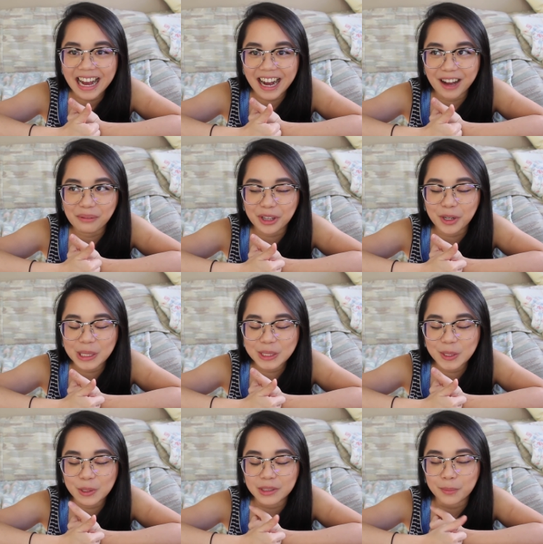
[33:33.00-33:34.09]
Um, you can
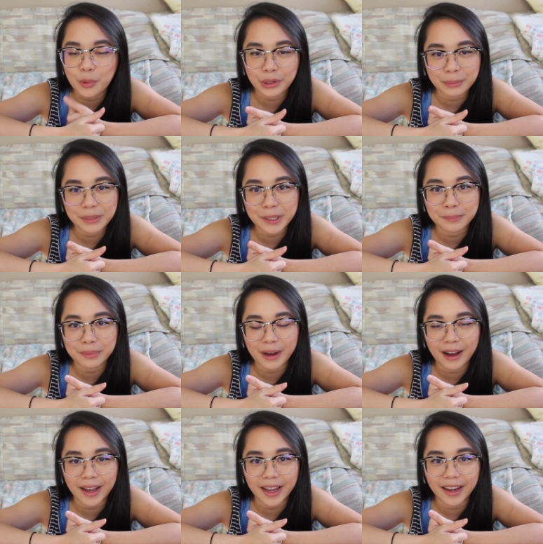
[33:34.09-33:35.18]
also support me
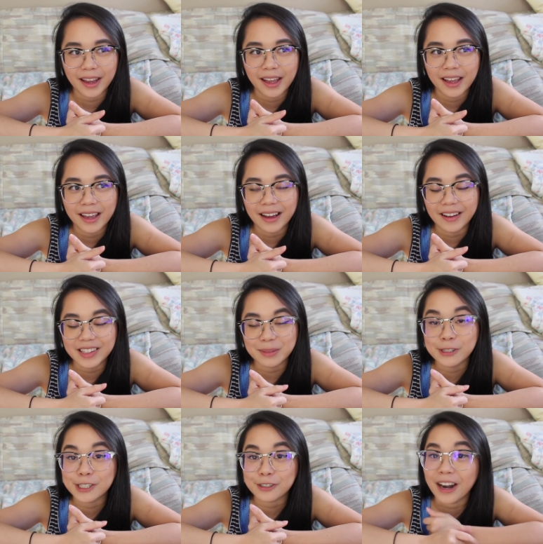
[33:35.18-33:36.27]
by
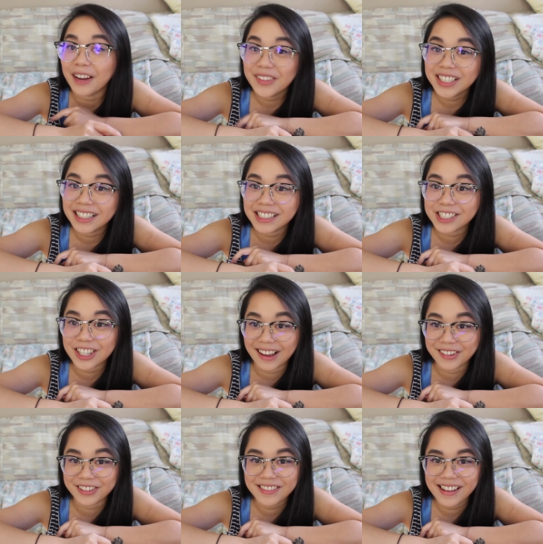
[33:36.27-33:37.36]
subscribing to this
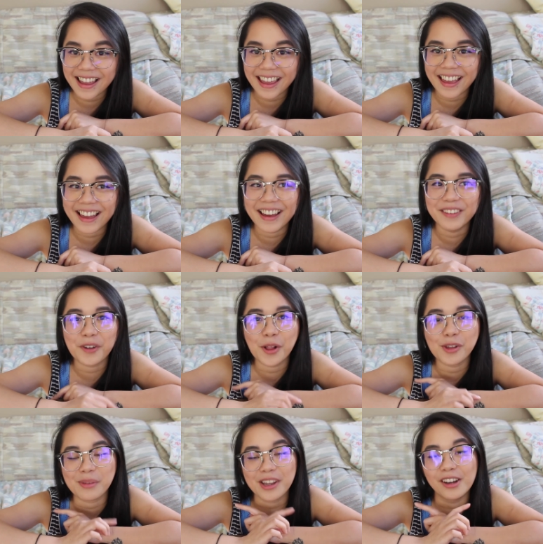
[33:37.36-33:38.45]
channel and
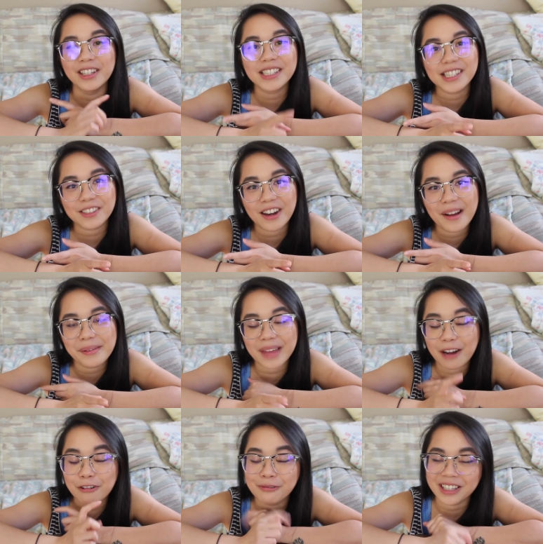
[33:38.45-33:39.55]
following me on Instagram.
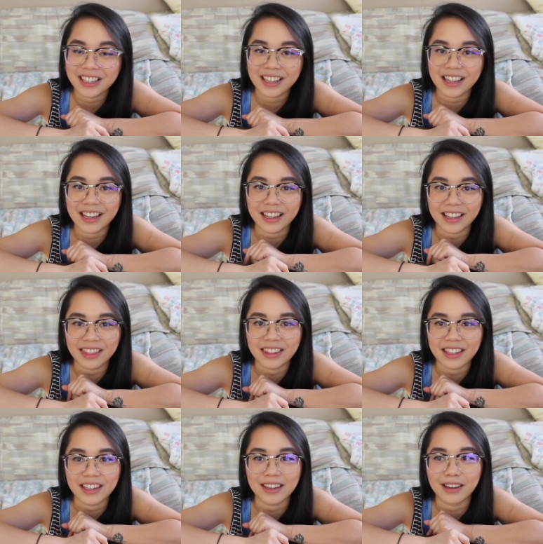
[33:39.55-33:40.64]
That will be in
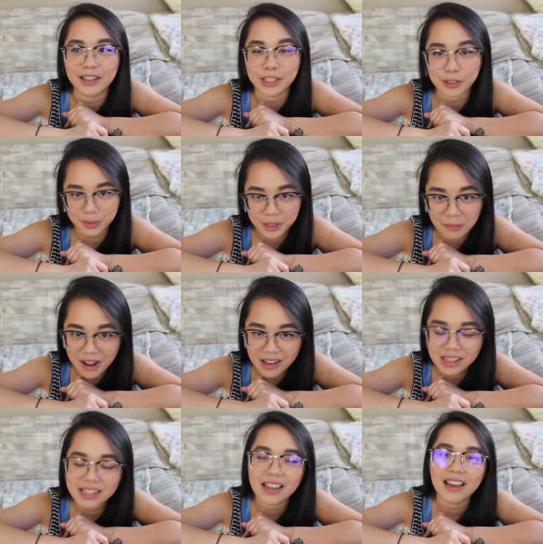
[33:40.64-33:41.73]
the description
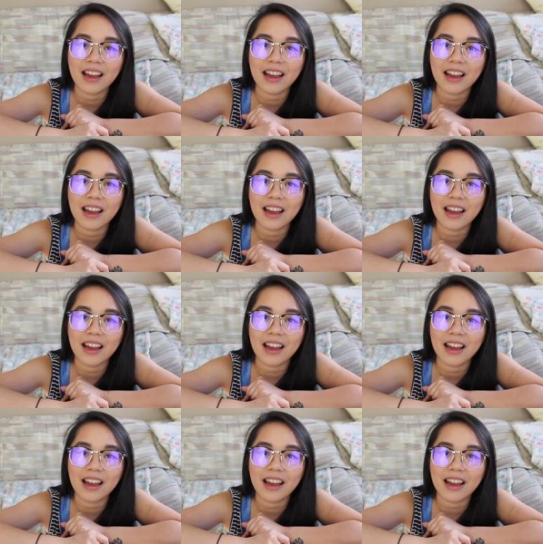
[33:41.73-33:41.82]
box.